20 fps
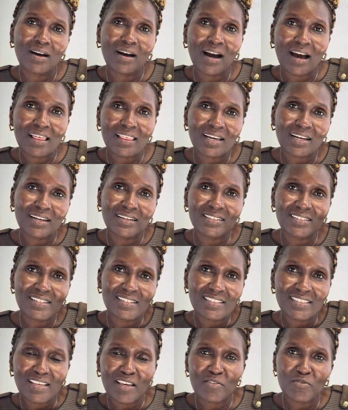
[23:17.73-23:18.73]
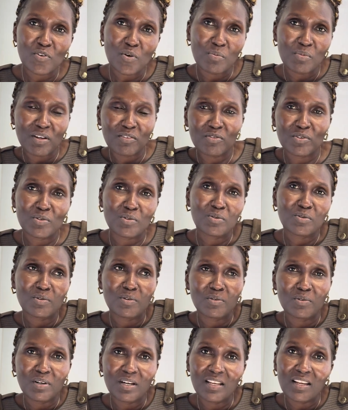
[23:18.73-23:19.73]
Other countries came from level 2
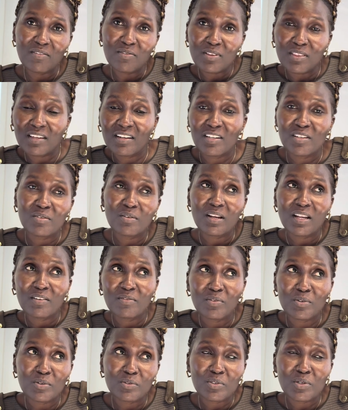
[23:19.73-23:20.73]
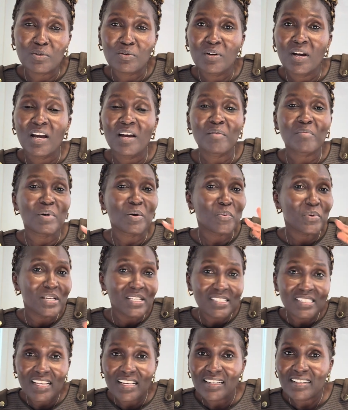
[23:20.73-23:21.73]
to level 3 to level 2, but we
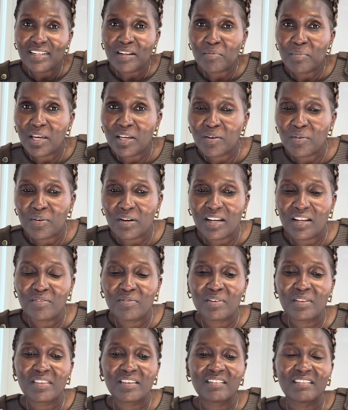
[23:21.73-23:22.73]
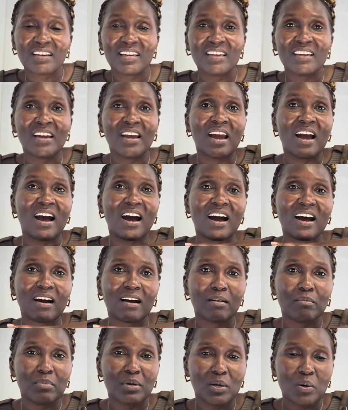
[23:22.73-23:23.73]
still remain on level 3
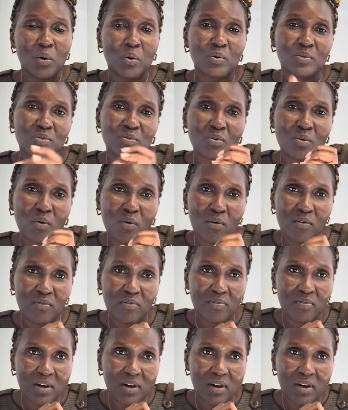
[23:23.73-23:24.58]
because of